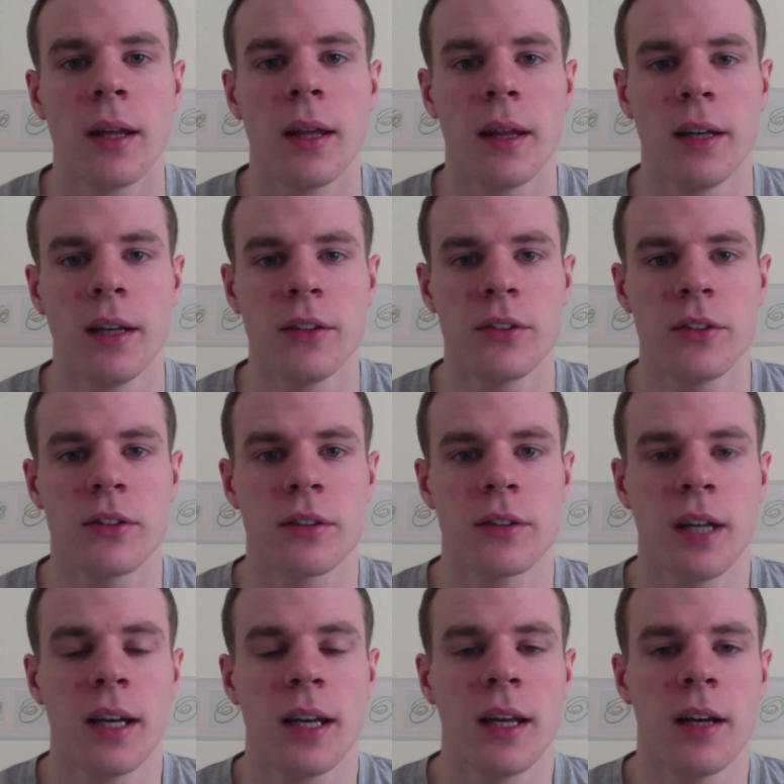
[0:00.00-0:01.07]
there's
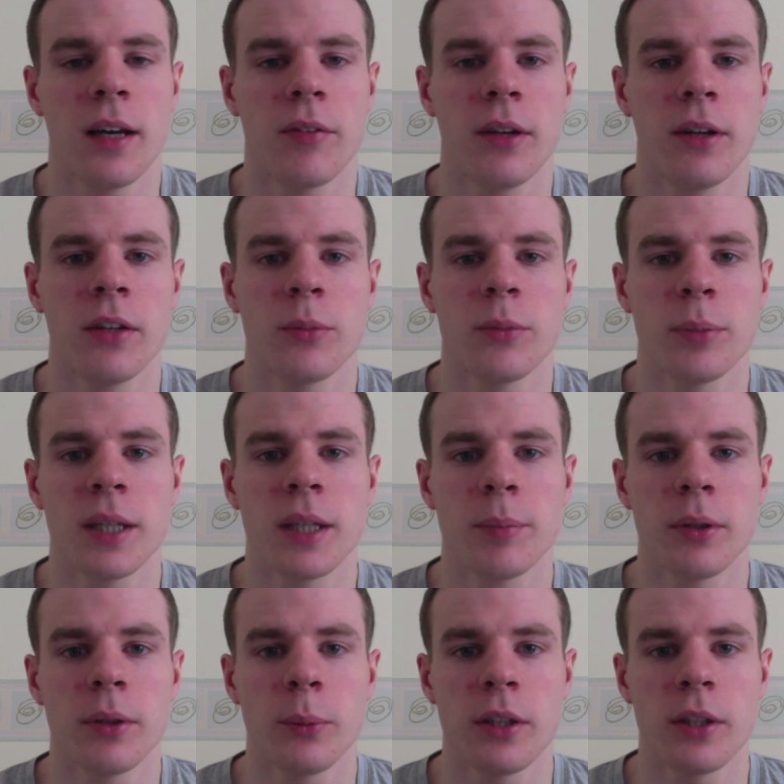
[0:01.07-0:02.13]
10,500
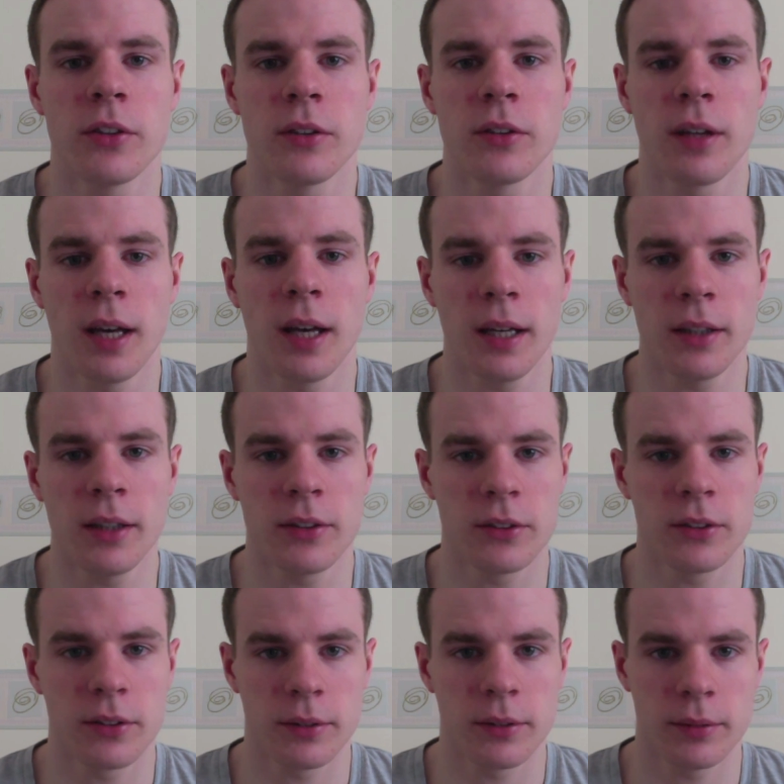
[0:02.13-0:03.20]
people, which is
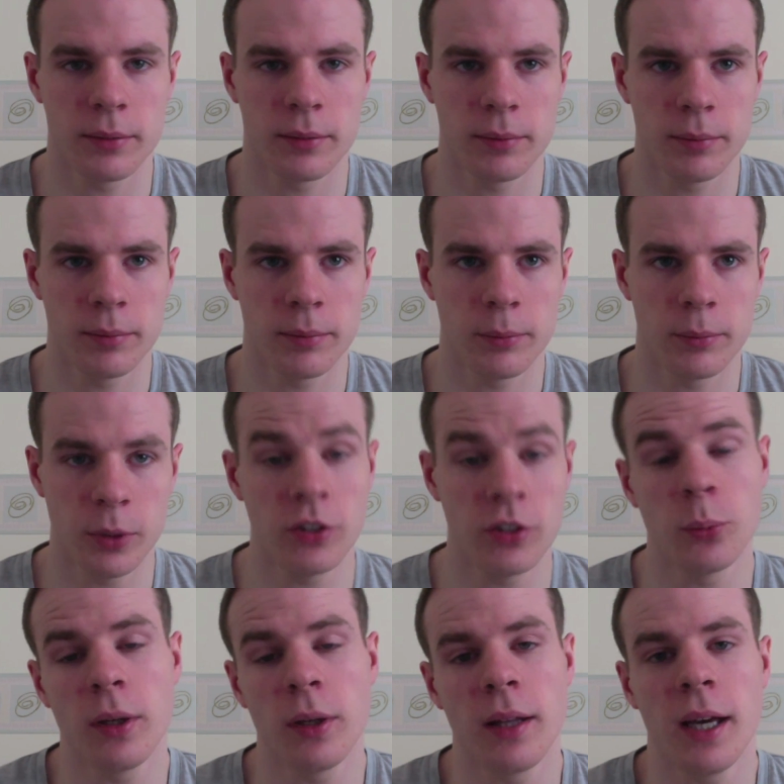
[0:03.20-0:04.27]

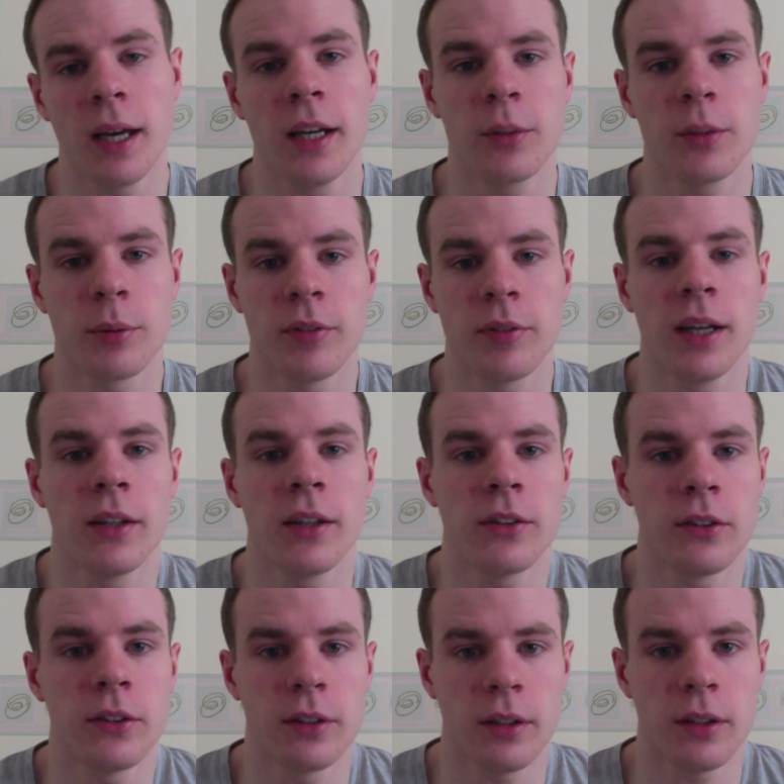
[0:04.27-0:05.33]
one of the highest
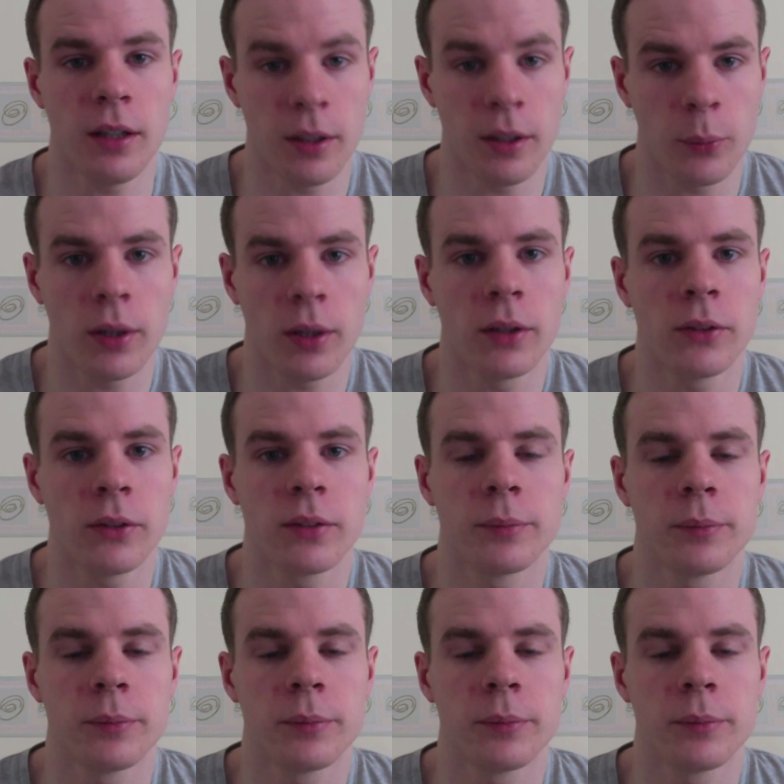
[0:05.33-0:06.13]
prevalences in the world.